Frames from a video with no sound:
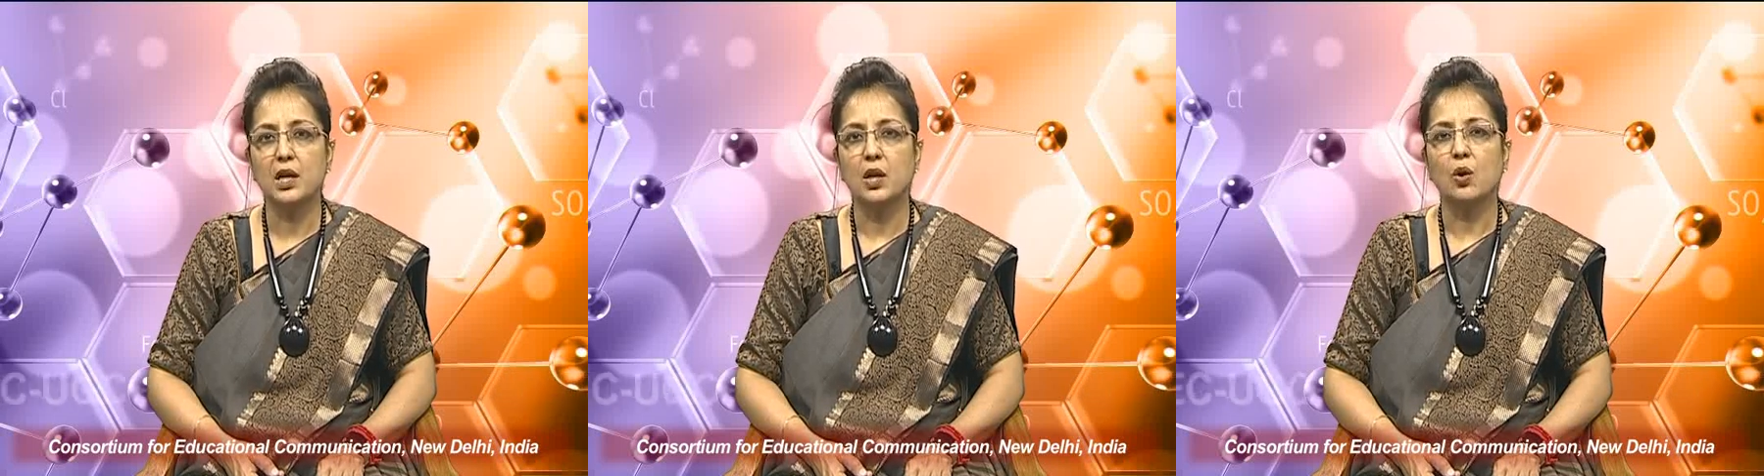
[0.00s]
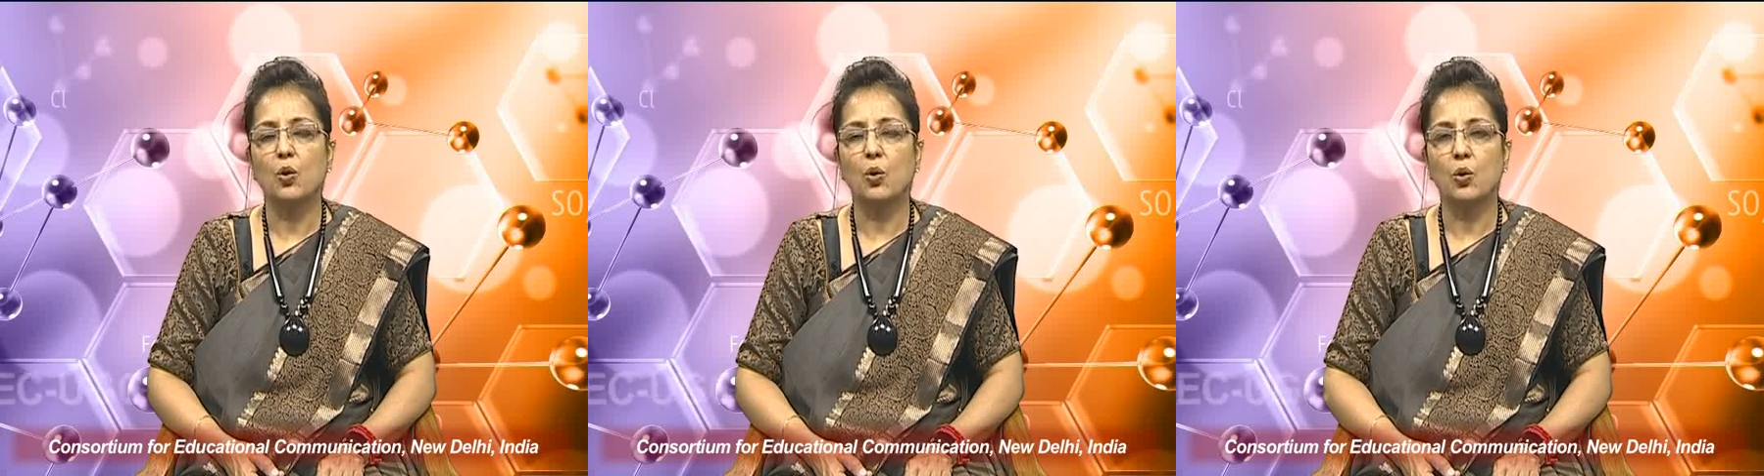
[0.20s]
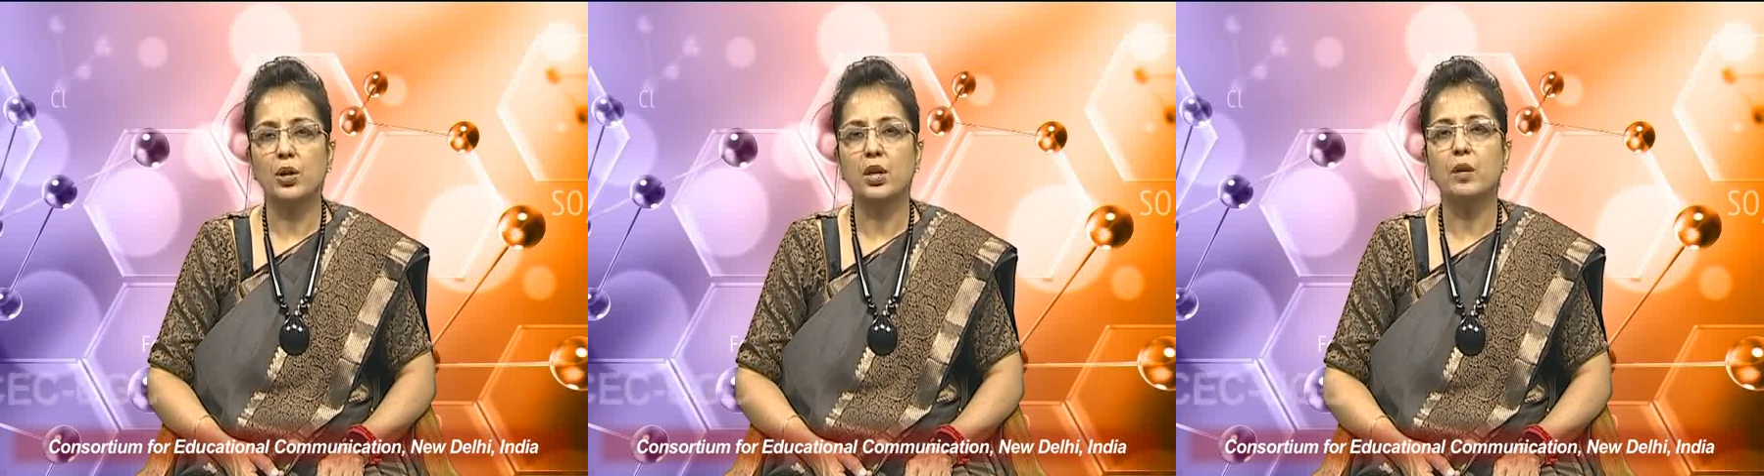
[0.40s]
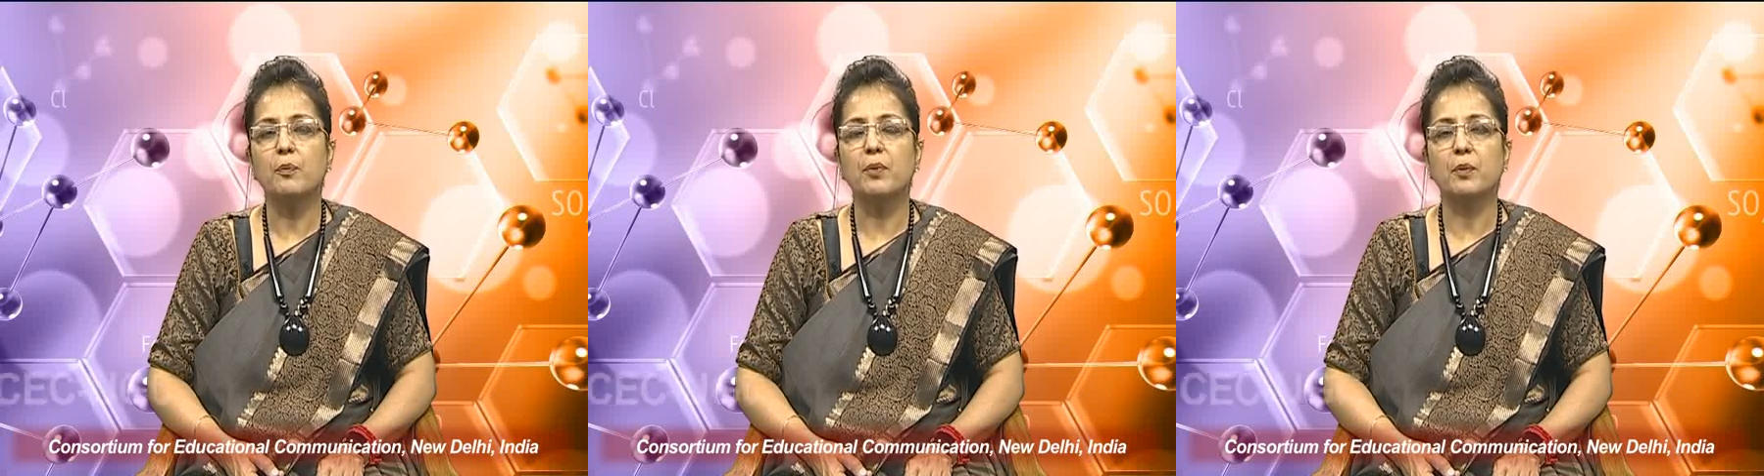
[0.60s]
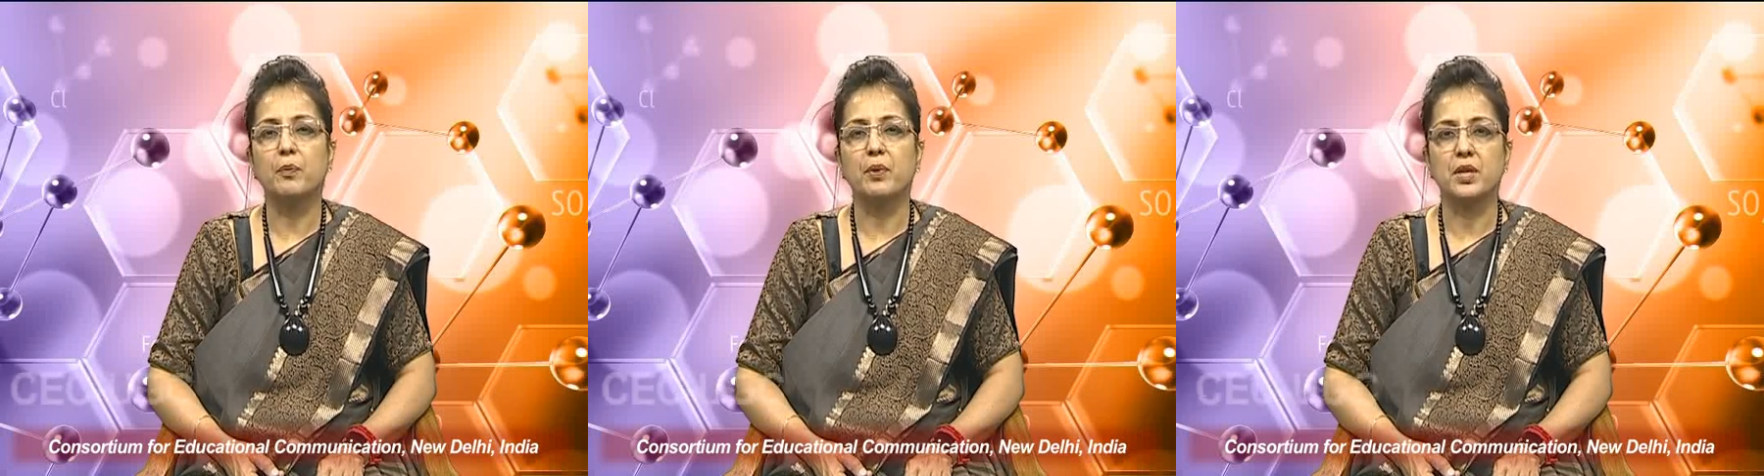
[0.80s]
oral
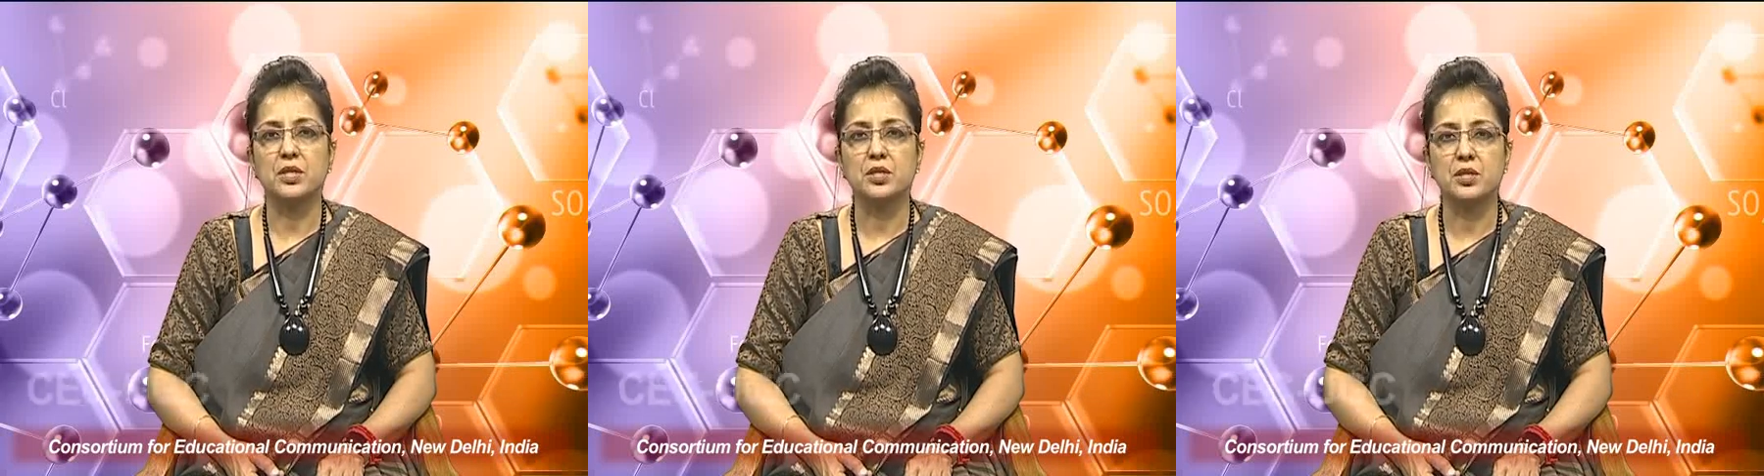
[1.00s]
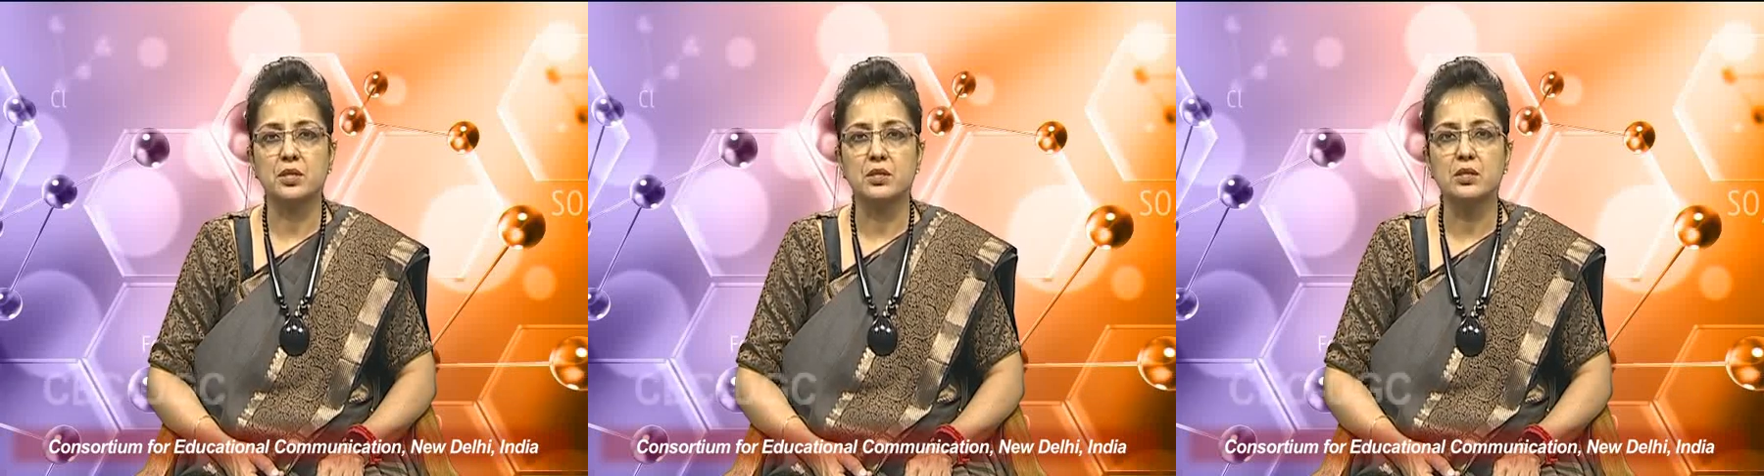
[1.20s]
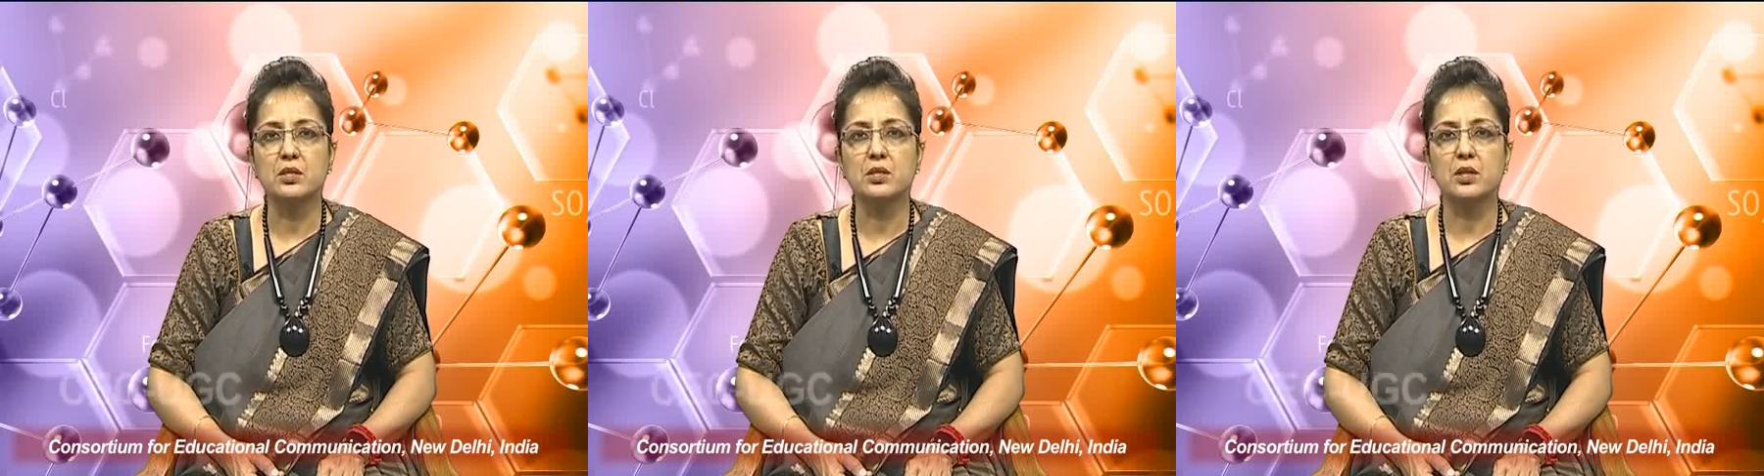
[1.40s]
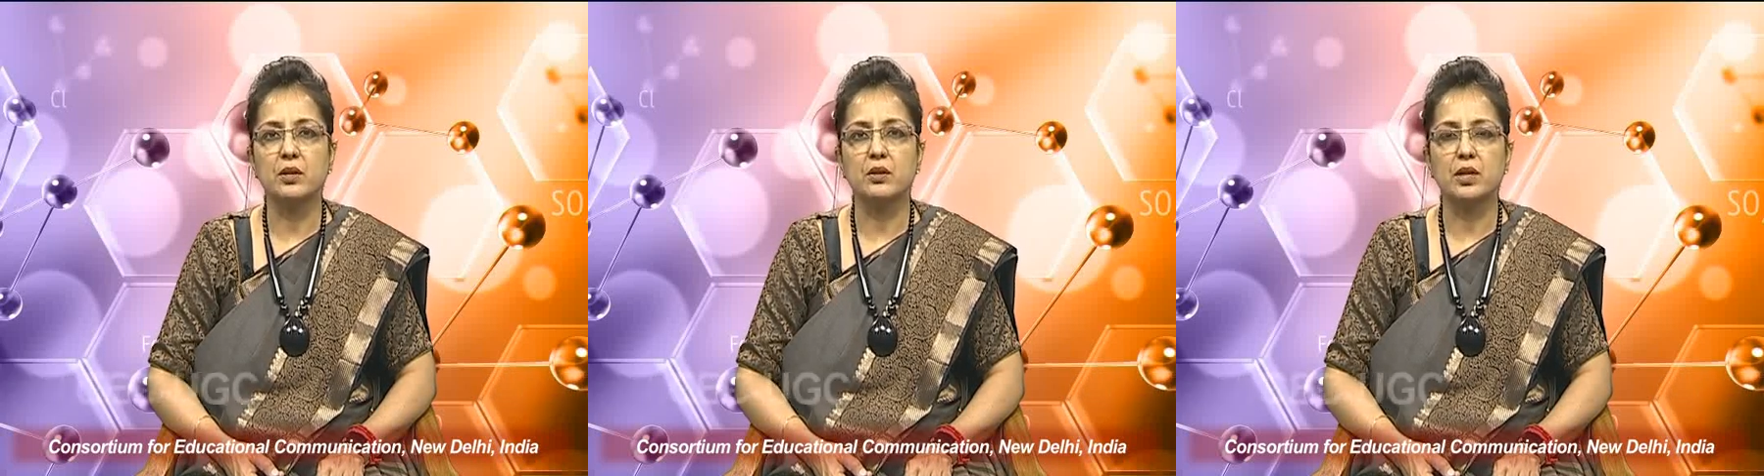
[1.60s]
preparations